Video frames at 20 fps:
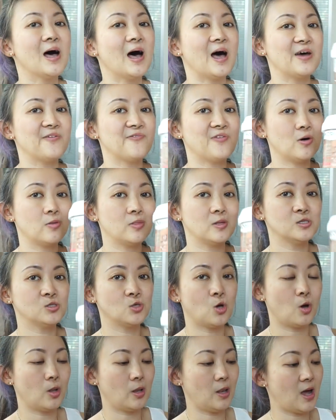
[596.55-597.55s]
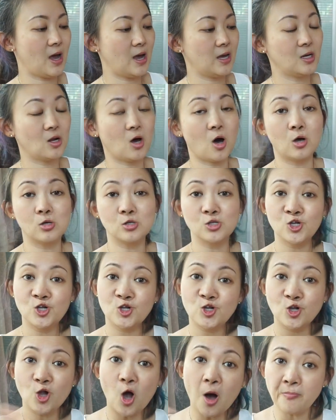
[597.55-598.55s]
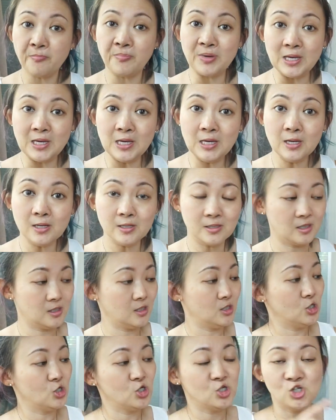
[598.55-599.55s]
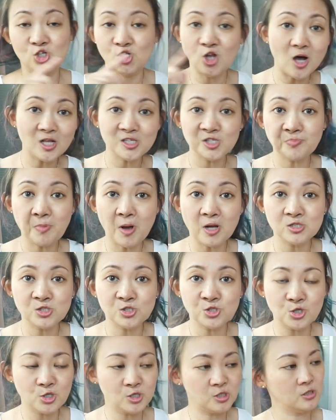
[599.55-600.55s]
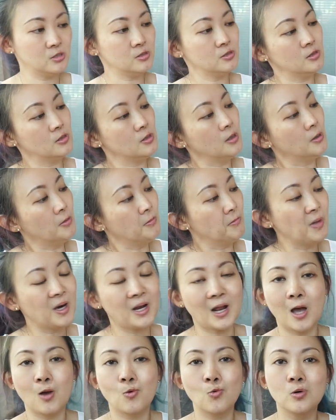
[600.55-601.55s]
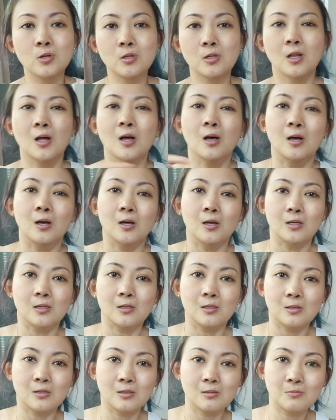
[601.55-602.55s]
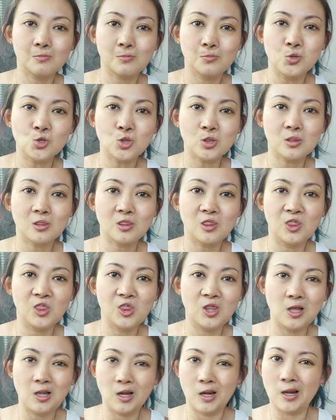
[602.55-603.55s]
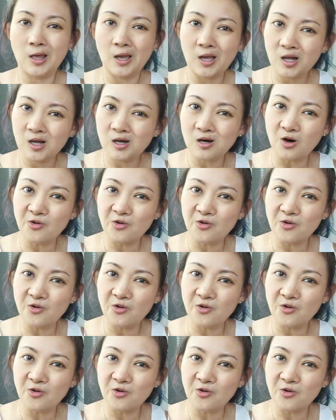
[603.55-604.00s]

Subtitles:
I found this online on Shopee, not sponsored, but I will put the link